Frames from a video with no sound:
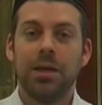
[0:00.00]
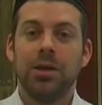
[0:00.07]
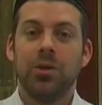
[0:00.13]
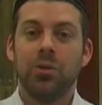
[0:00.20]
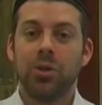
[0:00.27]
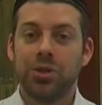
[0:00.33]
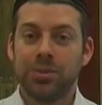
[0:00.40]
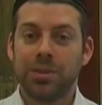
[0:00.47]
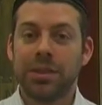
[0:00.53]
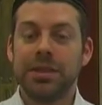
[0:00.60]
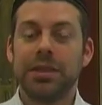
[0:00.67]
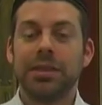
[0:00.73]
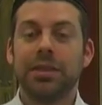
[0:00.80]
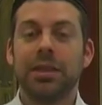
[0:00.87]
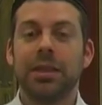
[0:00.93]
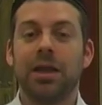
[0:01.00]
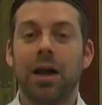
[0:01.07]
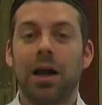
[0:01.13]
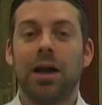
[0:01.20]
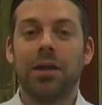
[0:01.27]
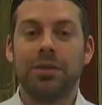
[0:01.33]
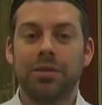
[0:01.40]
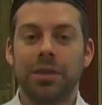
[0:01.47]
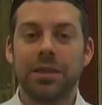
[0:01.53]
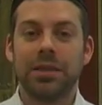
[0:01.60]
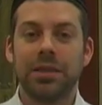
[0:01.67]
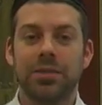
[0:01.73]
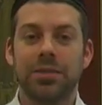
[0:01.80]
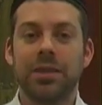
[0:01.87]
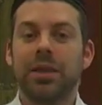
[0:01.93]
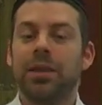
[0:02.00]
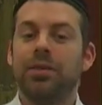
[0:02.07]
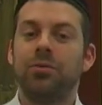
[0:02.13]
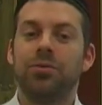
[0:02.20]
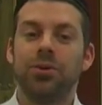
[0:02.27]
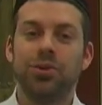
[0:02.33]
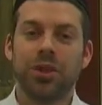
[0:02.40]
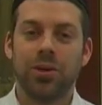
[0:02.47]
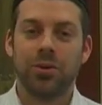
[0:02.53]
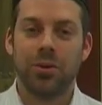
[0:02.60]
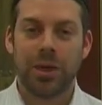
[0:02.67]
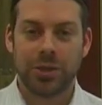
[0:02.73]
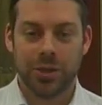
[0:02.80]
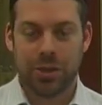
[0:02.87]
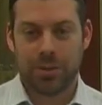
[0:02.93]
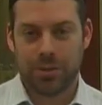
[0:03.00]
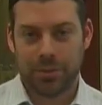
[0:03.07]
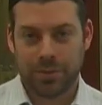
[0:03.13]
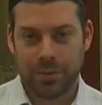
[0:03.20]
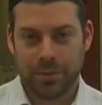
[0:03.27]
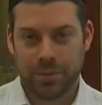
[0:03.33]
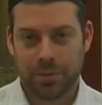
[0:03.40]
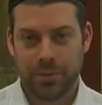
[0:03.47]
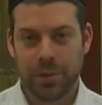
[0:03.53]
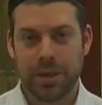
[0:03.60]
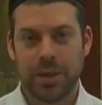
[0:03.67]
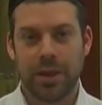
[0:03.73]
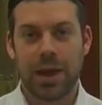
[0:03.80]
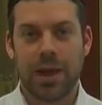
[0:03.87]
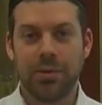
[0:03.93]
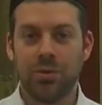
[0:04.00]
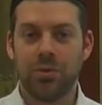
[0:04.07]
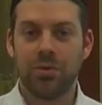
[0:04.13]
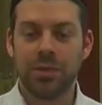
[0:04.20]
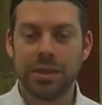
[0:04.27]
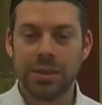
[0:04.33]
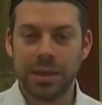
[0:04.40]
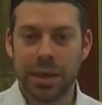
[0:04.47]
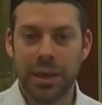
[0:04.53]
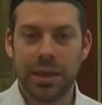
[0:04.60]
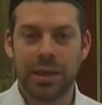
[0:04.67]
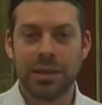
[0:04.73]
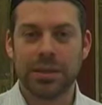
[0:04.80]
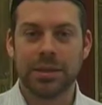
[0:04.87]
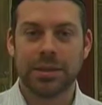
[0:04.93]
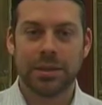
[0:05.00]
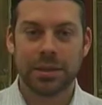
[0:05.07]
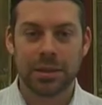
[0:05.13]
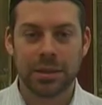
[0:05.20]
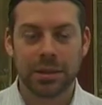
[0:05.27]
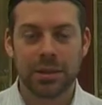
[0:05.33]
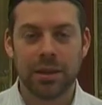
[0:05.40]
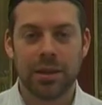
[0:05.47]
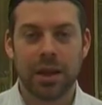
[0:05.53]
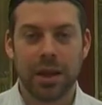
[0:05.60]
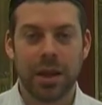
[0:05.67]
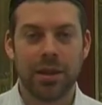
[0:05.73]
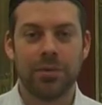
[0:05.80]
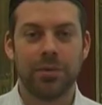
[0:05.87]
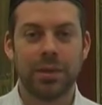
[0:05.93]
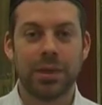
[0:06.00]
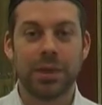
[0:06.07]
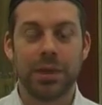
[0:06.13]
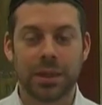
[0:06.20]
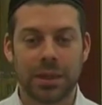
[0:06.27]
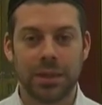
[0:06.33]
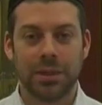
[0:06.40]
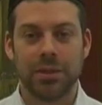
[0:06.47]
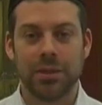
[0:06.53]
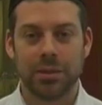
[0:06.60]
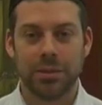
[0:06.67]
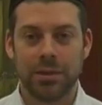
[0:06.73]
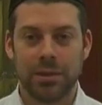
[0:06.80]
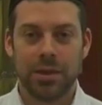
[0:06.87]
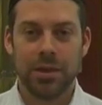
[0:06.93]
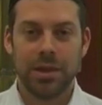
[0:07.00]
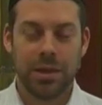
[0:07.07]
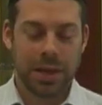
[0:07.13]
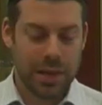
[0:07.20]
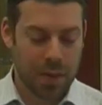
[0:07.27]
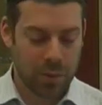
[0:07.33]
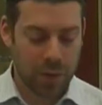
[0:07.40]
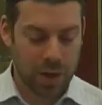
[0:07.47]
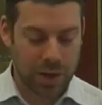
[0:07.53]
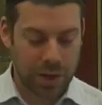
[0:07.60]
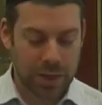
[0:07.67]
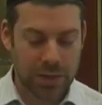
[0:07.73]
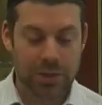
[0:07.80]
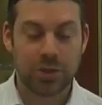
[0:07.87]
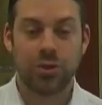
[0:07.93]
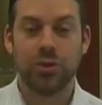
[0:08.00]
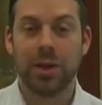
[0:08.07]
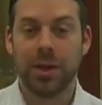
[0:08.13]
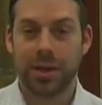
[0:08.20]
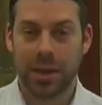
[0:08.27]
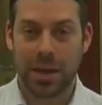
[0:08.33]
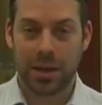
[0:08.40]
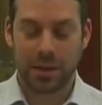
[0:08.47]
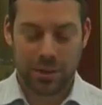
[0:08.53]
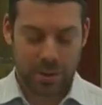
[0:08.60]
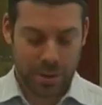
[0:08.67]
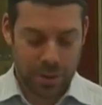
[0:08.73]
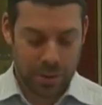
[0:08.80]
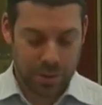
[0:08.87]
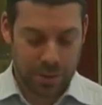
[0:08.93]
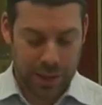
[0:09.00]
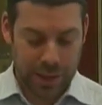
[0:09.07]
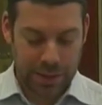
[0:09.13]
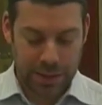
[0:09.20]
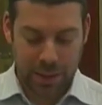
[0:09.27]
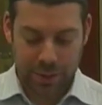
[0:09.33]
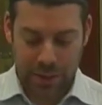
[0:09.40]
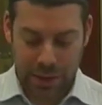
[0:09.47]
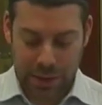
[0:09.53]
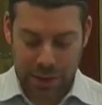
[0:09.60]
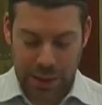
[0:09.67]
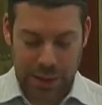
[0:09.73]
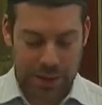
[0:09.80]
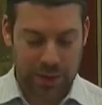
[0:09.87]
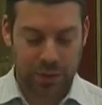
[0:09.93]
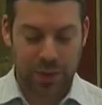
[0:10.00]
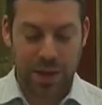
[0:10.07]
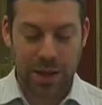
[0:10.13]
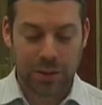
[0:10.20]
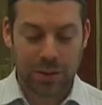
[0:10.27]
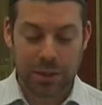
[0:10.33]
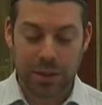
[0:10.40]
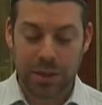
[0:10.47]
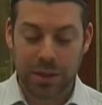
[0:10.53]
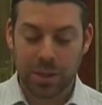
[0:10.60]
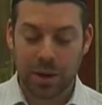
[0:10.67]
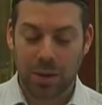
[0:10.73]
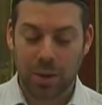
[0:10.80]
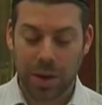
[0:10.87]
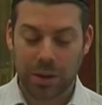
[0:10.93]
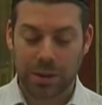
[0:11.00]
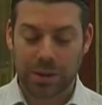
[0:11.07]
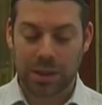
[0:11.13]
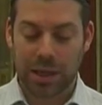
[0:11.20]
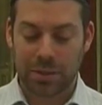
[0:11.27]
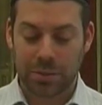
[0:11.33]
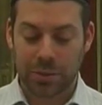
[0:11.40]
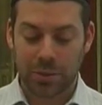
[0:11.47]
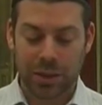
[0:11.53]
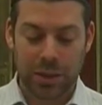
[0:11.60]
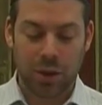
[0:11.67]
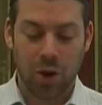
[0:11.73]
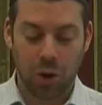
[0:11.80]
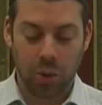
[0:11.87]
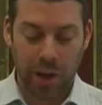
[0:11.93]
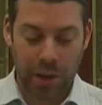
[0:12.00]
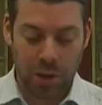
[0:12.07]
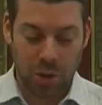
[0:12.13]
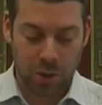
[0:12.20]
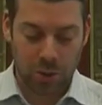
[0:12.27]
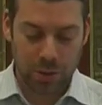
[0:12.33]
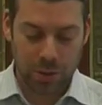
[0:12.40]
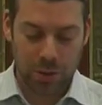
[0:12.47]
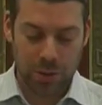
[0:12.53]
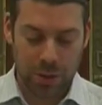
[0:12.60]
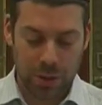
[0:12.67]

which means it's alive, it's living in every generation. Every day it's still alive and kicking. And I want to illustrate that by something that is found in the Gemara, the Talmud, in Horayot,